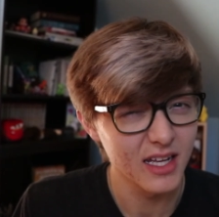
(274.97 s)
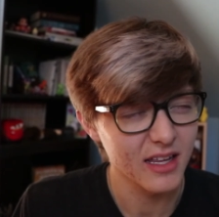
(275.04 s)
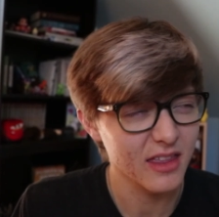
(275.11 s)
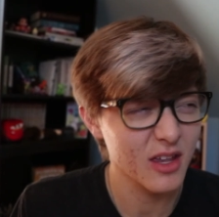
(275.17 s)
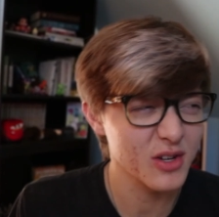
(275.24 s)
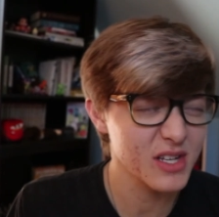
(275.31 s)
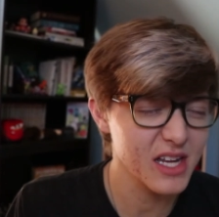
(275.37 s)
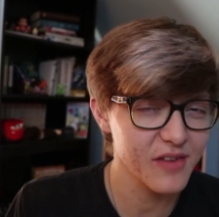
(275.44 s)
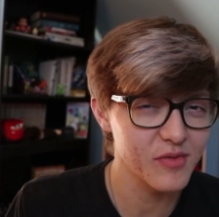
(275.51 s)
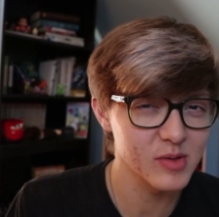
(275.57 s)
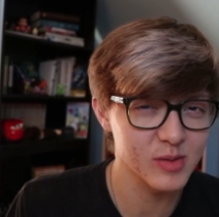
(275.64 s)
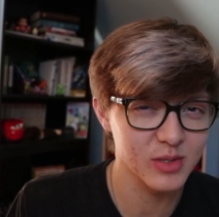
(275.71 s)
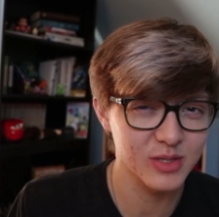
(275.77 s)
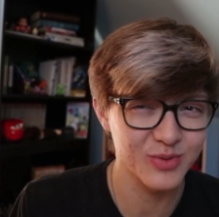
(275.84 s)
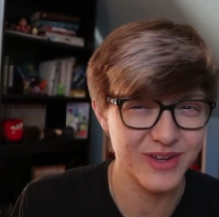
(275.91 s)
there's a
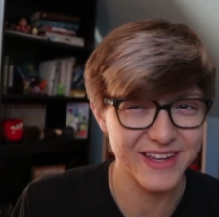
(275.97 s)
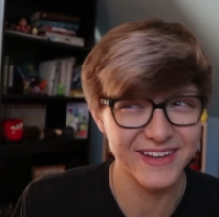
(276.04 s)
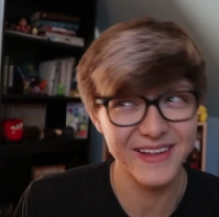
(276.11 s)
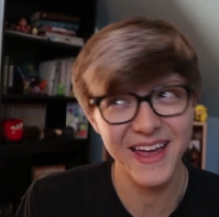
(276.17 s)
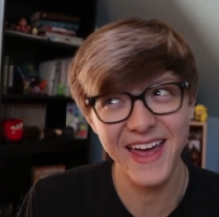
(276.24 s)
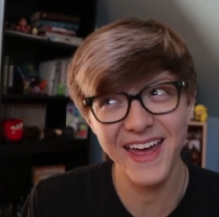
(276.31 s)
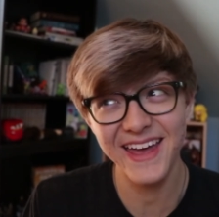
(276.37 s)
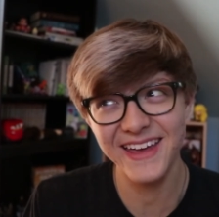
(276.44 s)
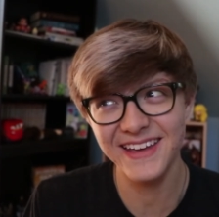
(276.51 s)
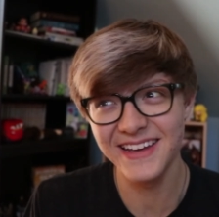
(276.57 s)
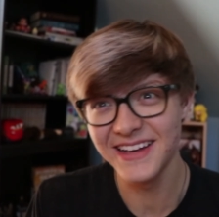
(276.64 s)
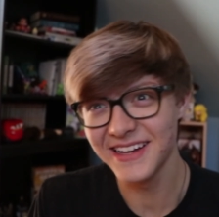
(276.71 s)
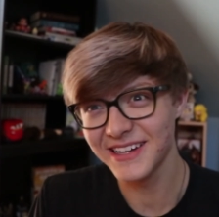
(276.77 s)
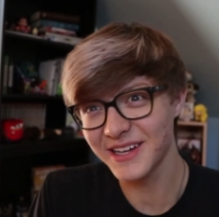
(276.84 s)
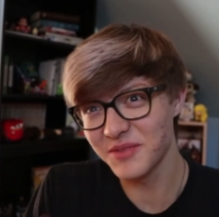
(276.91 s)
difference between,
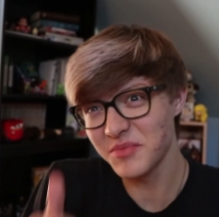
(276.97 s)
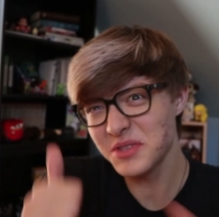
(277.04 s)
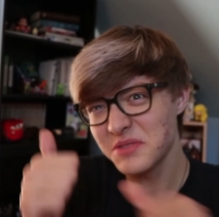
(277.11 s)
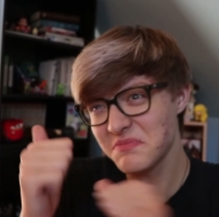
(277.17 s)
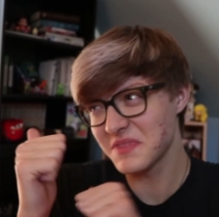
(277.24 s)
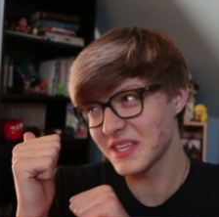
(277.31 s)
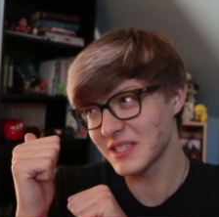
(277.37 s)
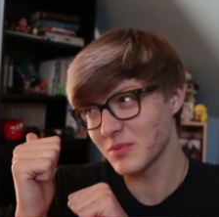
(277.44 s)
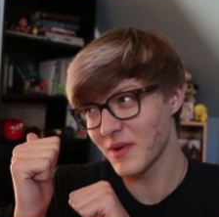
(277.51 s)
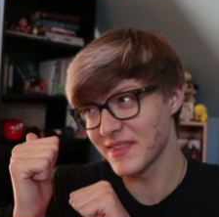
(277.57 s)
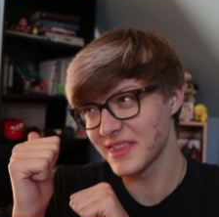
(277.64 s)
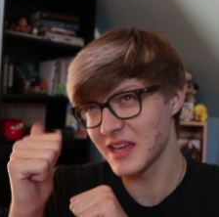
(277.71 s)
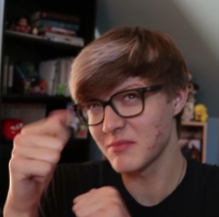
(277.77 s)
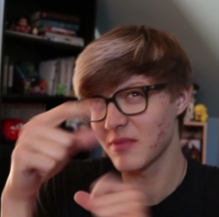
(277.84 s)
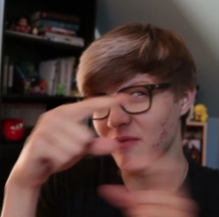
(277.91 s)
hey, can we do this
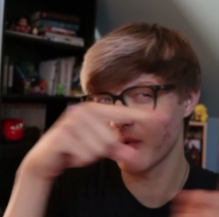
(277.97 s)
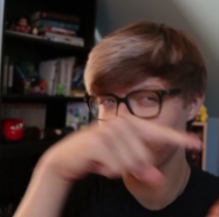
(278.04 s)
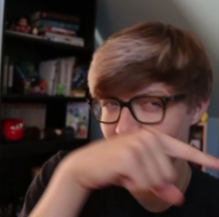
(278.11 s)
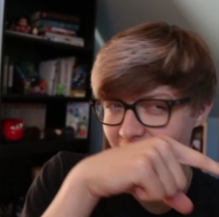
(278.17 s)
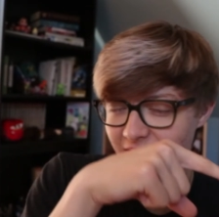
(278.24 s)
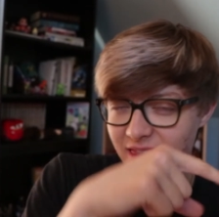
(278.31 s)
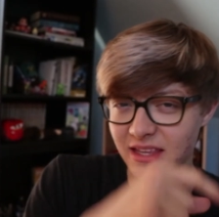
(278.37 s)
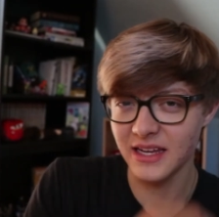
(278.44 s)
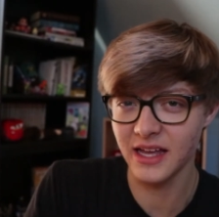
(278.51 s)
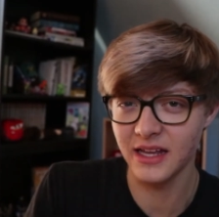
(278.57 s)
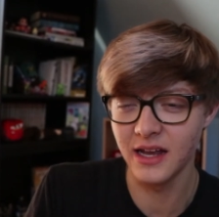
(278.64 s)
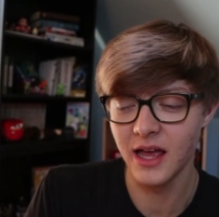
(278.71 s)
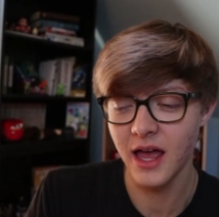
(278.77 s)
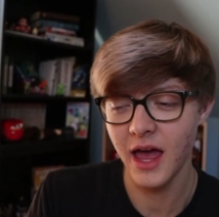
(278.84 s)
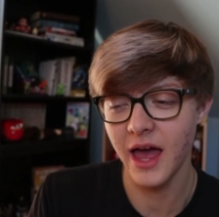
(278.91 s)
one thing before that thing,
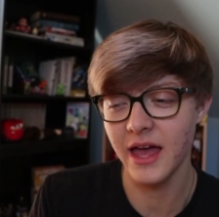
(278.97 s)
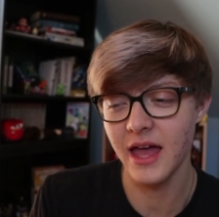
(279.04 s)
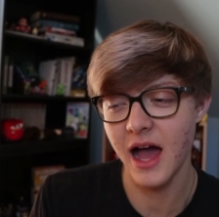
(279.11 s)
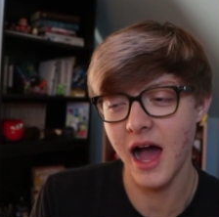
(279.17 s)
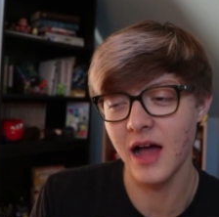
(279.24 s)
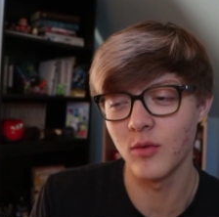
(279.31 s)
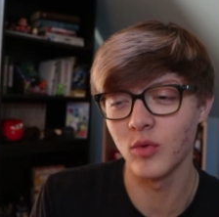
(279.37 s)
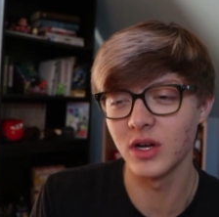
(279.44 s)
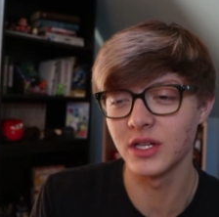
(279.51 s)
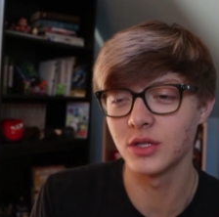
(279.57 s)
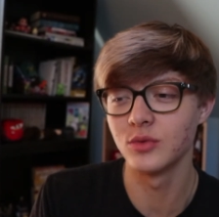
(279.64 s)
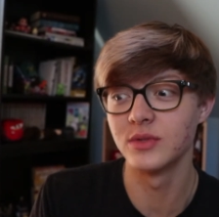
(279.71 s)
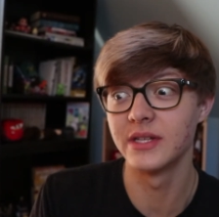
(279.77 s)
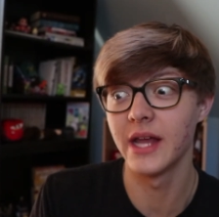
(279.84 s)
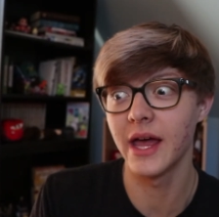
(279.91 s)
and, hey, I want
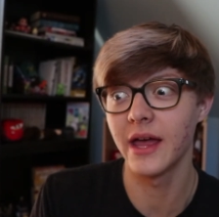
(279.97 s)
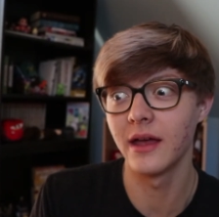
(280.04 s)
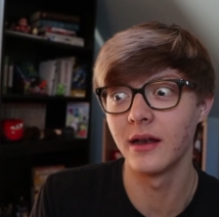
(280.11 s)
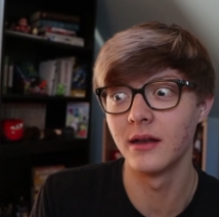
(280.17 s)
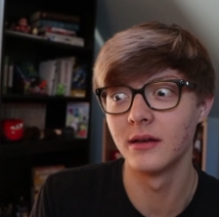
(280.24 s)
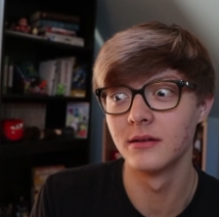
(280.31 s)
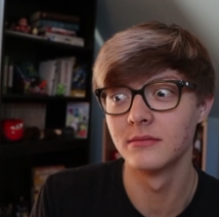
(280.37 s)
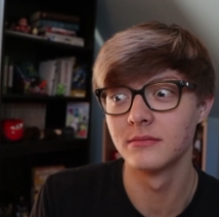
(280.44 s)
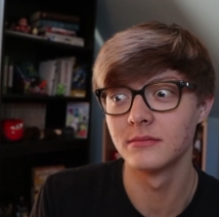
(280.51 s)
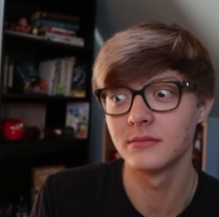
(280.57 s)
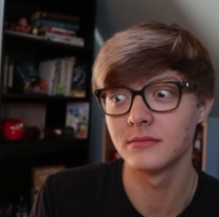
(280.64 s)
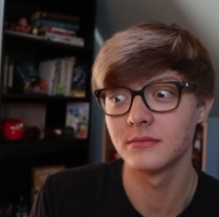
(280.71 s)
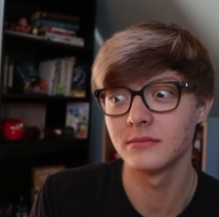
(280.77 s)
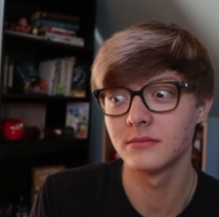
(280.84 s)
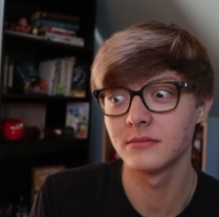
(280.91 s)
you dead.
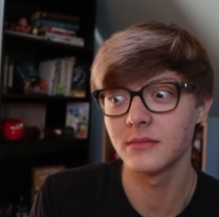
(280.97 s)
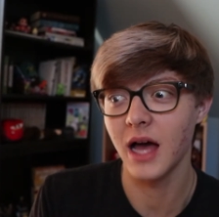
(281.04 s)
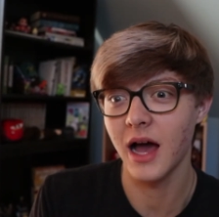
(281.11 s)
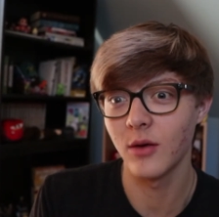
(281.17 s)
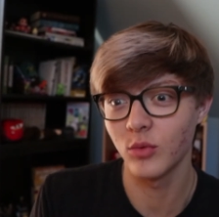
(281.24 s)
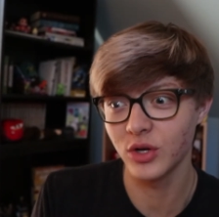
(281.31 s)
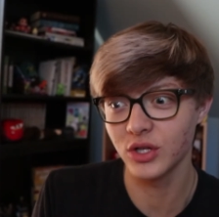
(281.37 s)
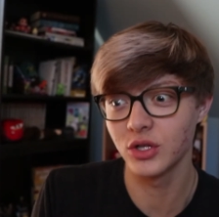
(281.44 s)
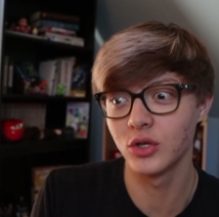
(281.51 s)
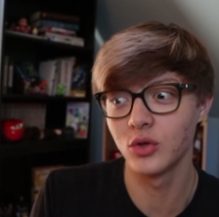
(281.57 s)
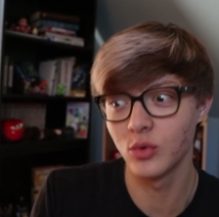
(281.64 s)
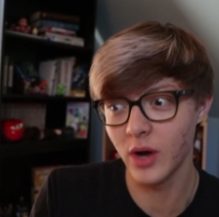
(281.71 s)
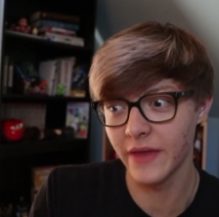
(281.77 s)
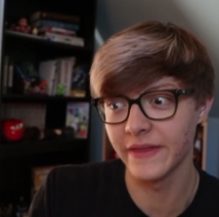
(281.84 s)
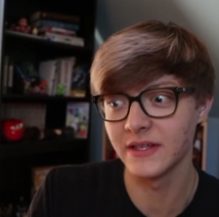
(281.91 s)
I want
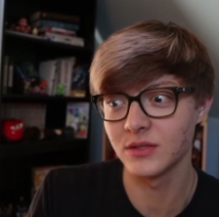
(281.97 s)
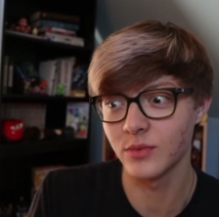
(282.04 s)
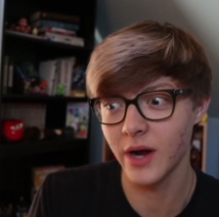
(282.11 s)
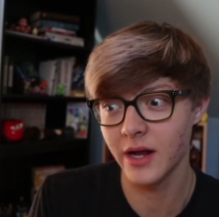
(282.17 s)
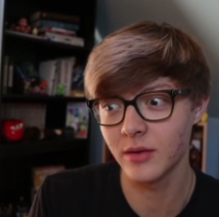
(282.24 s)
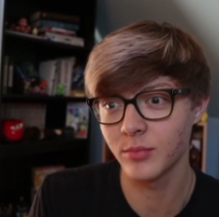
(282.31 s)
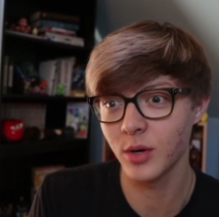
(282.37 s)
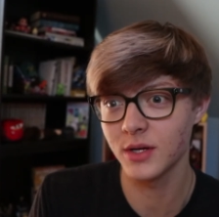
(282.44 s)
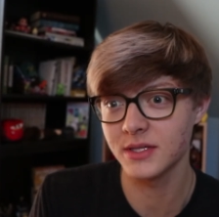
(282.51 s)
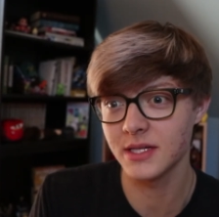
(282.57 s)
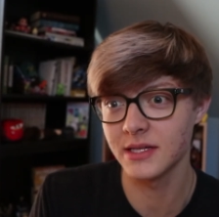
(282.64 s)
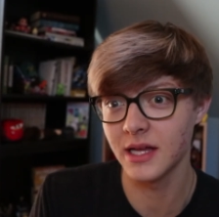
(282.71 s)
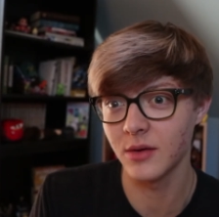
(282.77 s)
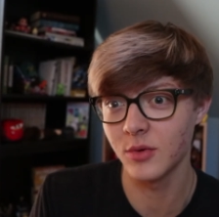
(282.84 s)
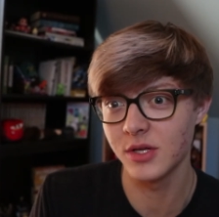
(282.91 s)
you and this random
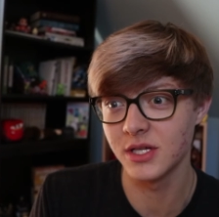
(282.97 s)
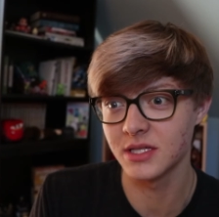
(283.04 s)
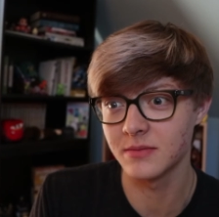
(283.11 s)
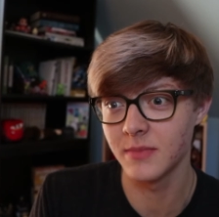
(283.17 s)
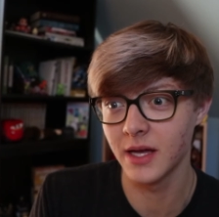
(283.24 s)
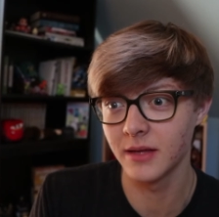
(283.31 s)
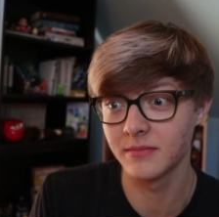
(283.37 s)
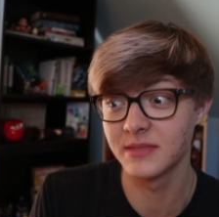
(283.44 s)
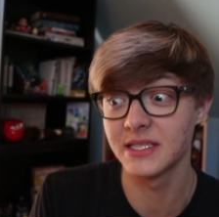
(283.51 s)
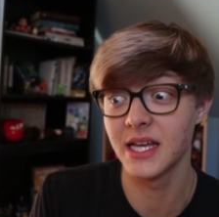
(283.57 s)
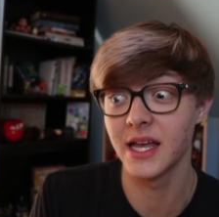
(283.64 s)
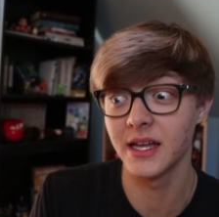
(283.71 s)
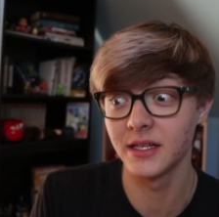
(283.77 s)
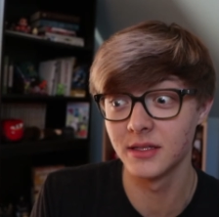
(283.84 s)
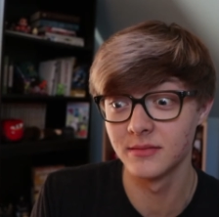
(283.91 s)
person that we just met
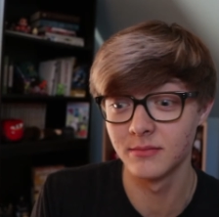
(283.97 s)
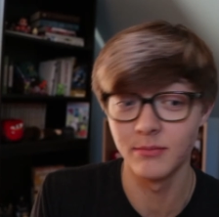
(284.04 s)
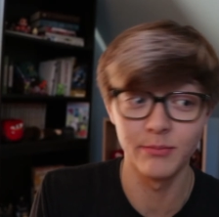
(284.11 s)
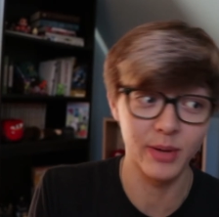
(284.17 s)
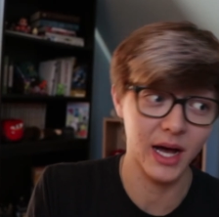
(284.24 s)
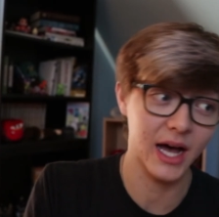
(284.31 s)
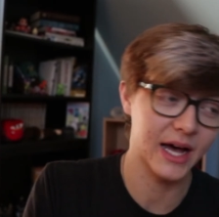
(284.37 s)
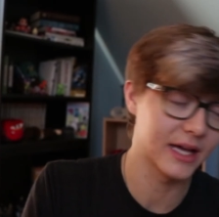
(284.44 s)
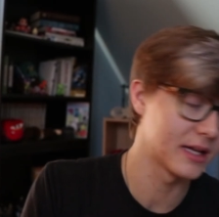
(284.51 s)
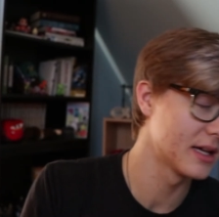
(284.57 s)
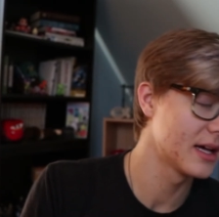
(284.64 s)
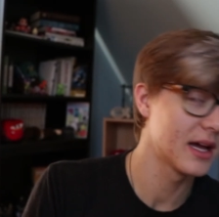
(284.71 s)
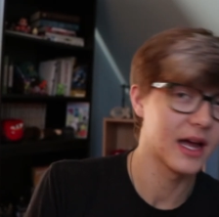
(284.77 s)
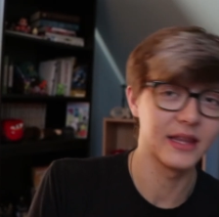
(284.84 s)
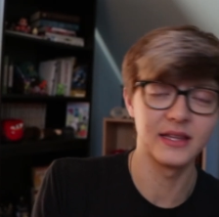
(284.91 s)
dead. Bye.
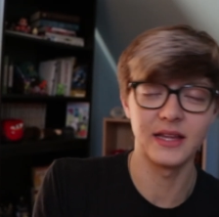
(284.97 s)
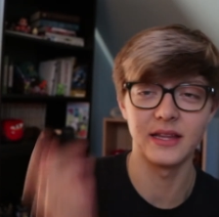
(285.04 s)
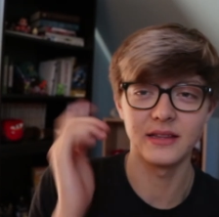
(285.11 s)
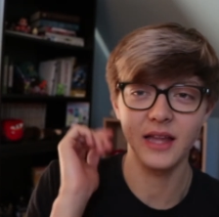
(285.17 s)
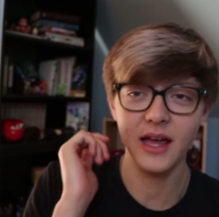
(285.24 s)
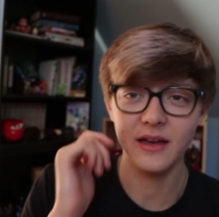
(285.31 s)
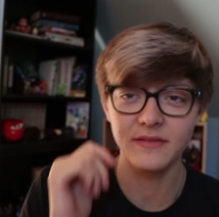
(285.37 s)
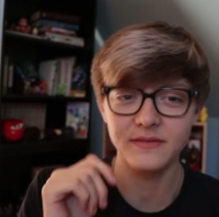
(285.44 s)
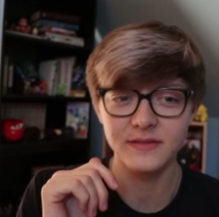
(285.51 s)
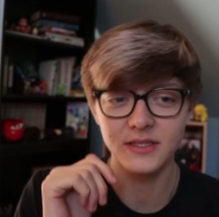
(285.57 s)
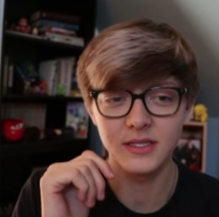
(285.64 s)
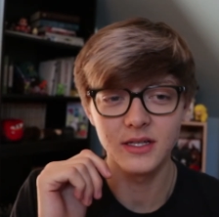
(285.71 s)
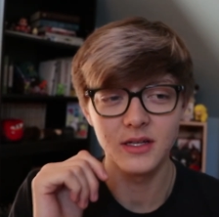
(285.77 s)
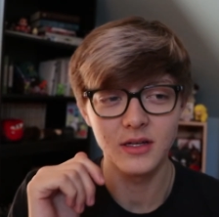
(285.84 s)
And they left,